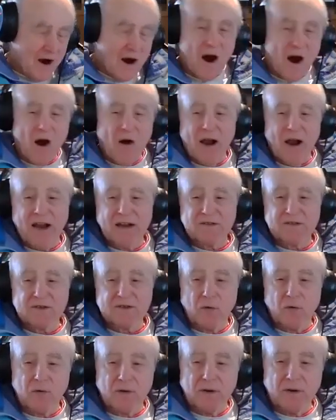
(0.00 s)
All right.
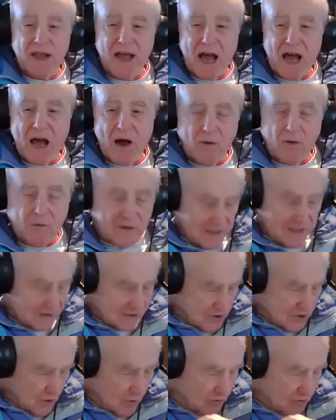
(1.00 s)
So now let's
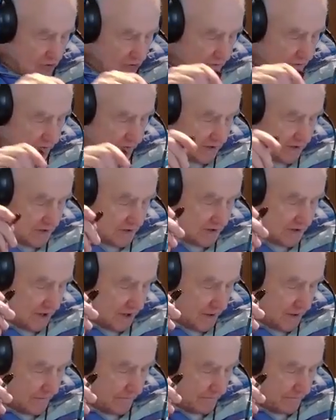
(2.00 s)
go to this
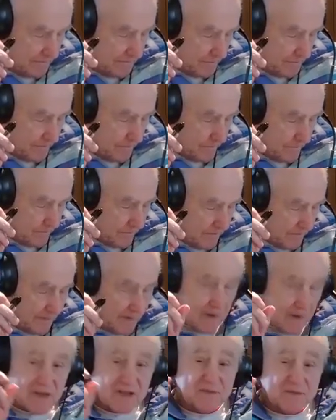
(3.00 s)
um,
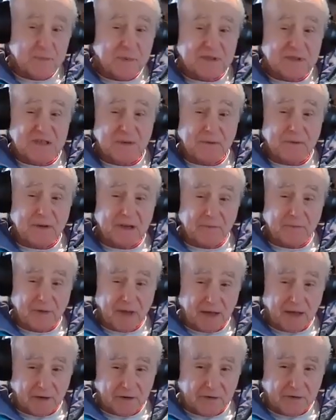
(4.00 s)
specific
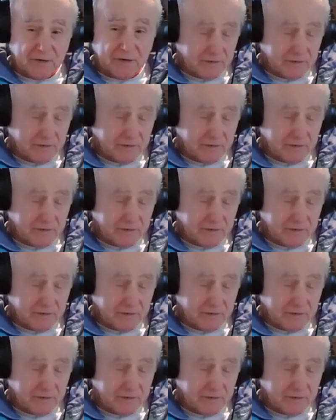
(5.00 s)
event